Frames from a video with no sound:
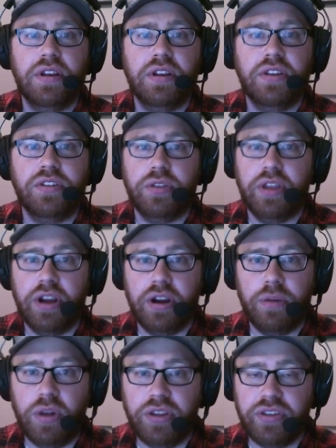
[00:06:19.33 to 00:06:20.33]
So they're
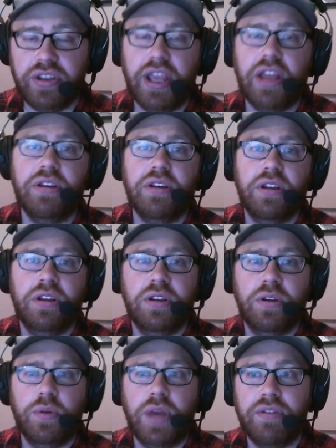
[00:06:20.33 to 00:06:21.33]
once again
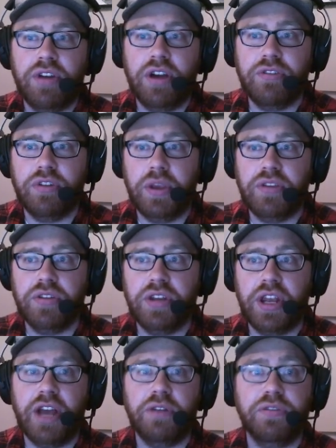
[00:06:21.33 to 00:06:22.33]
we have confirmation
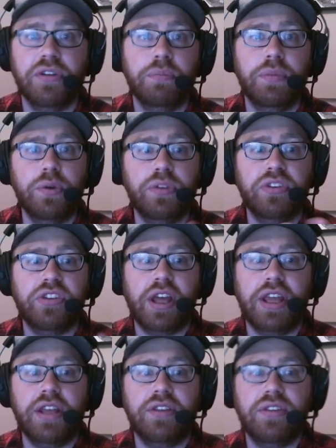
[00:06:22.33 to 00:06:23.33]
now from both
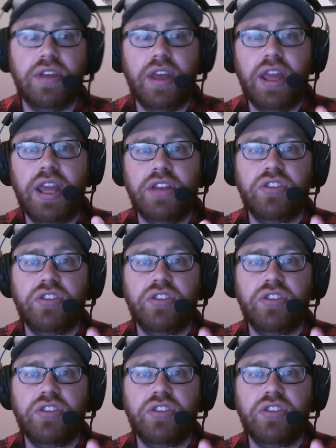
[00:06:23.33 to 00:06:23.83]
Giants and